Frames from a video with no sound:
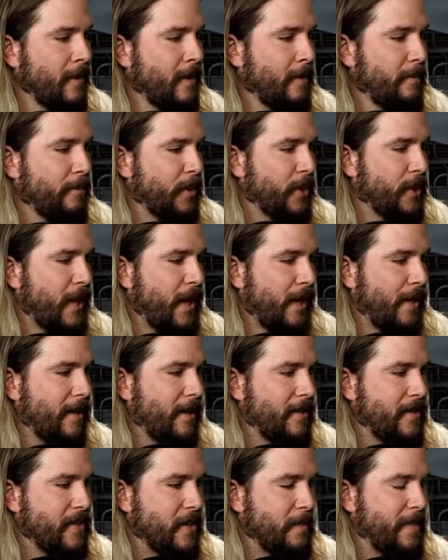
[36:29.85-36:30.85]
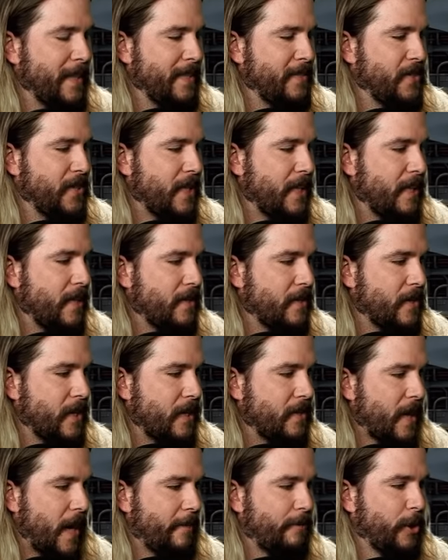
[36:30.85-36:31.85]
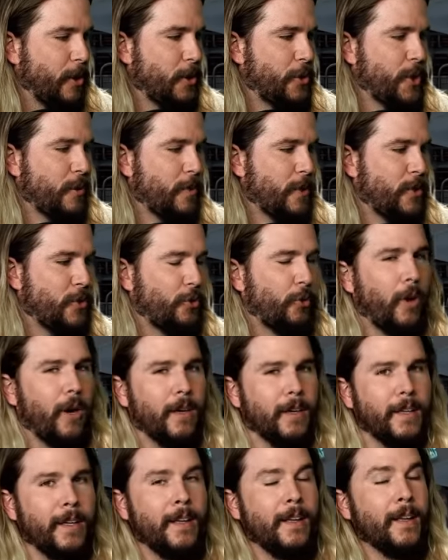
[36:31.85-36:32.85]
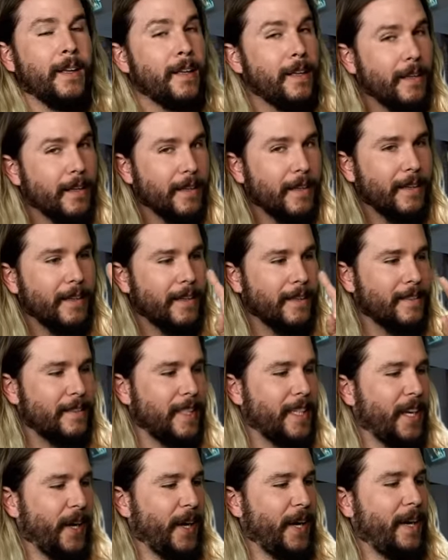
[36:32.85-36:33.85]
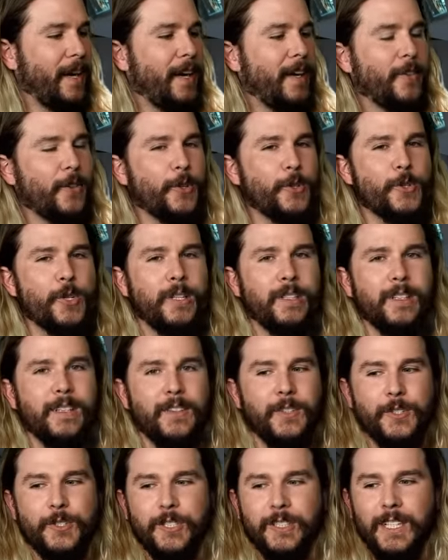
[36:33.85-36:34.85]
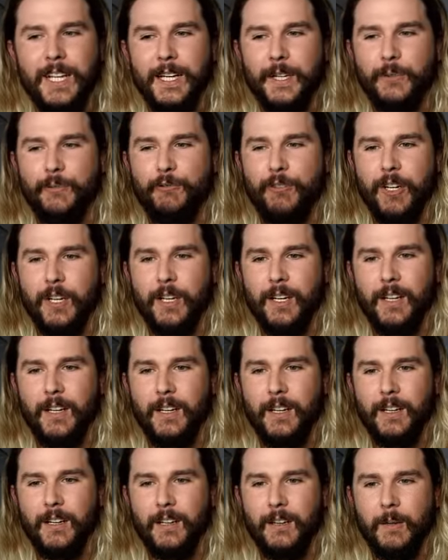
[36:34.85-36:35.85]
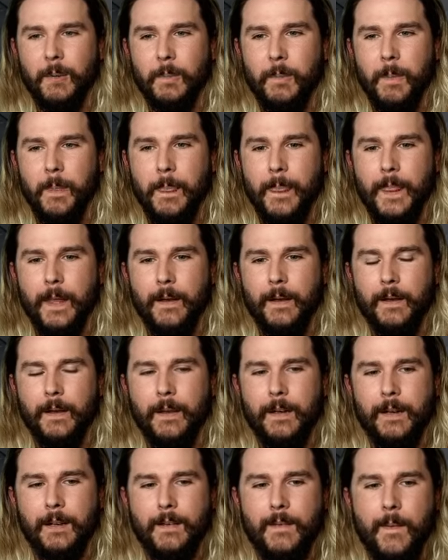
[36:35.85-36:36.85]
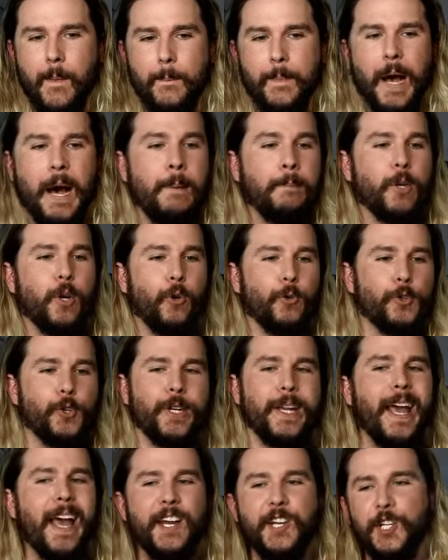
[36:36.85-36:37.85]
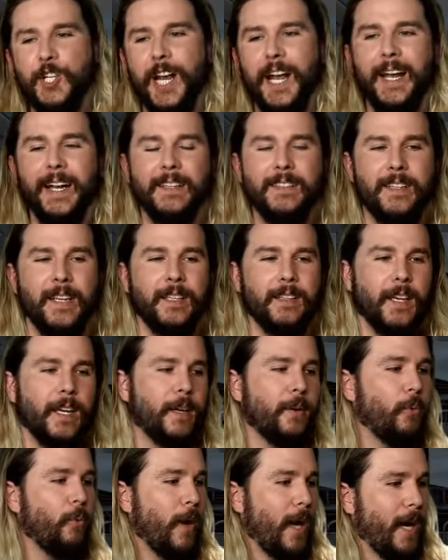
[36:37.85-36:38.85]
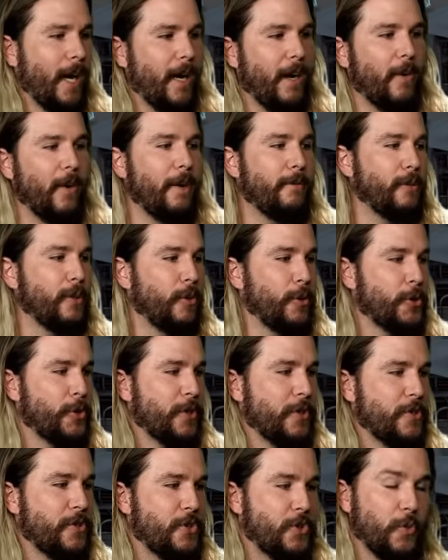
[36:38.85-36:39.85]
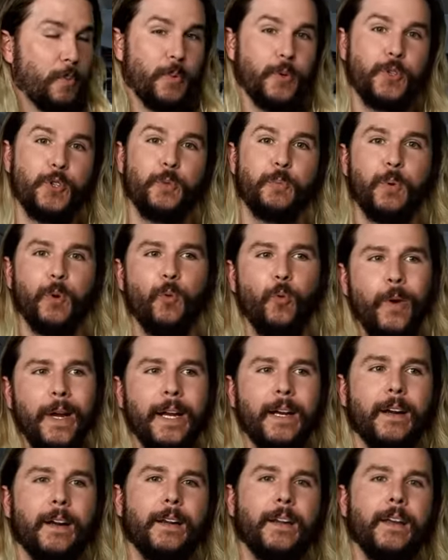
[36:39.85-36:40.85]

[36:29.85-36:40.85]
Bernard Sabinski says, Evolution was drunk. See, there's a there's a lot of uh, pop culture cachet and saying like, wow, evolution is super, super weird.